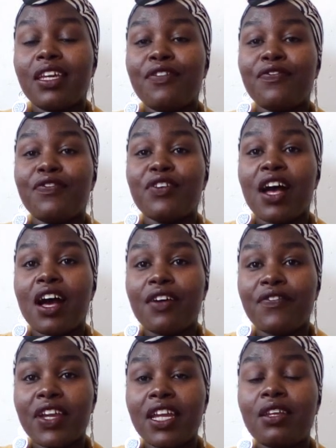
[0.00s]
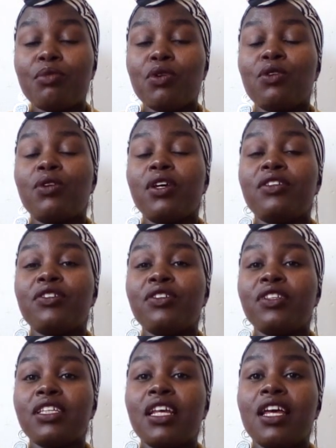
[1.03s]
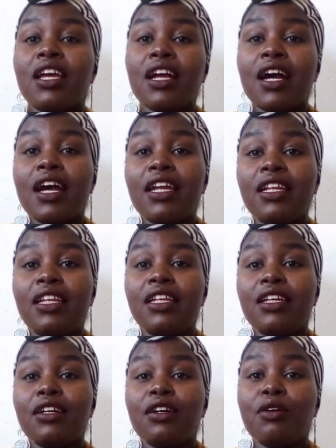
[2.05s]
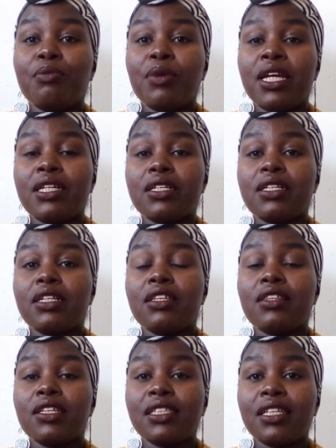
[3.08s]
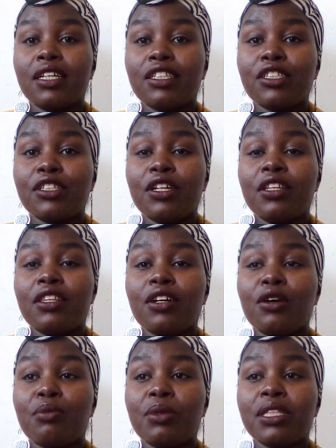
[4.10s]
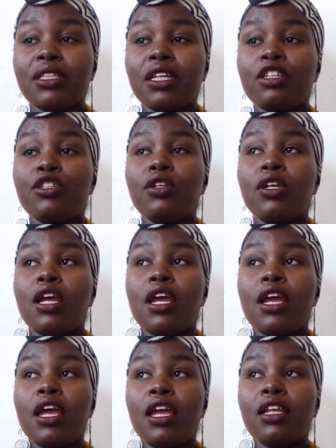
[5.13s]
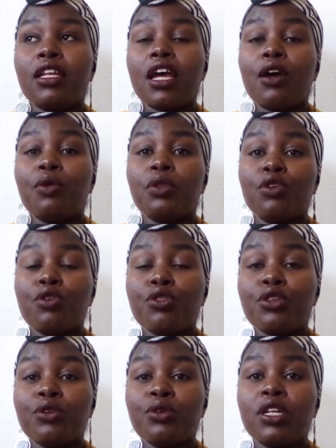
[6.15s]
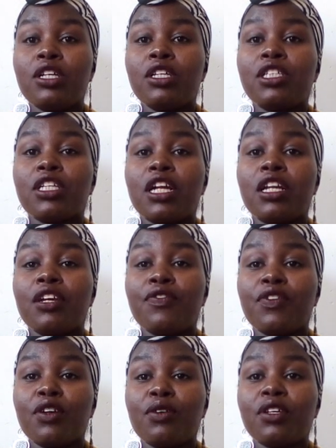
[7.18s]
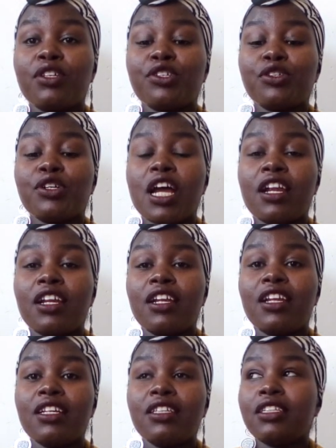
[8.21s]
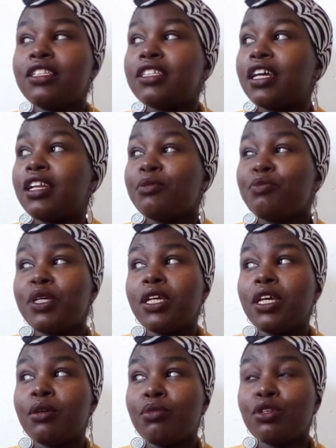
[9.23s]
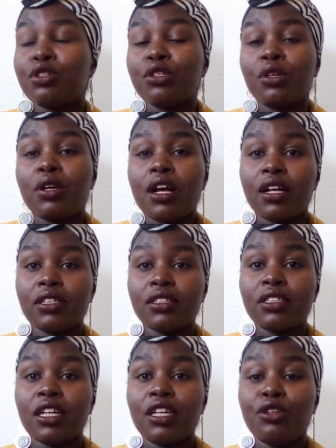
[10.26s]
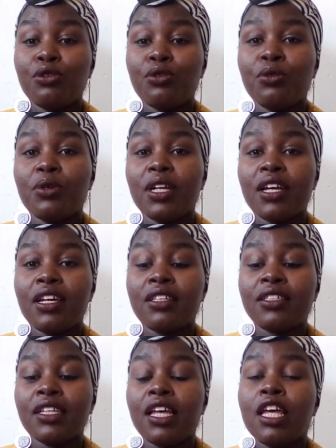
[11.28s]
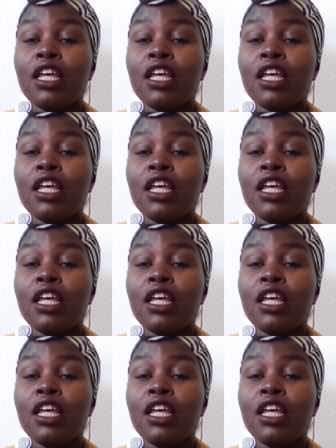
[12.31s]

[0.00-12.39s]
if you have any more questions, kindly comment in the comment section, and I will go through each and every question, analyze it, and be able to answer you guys.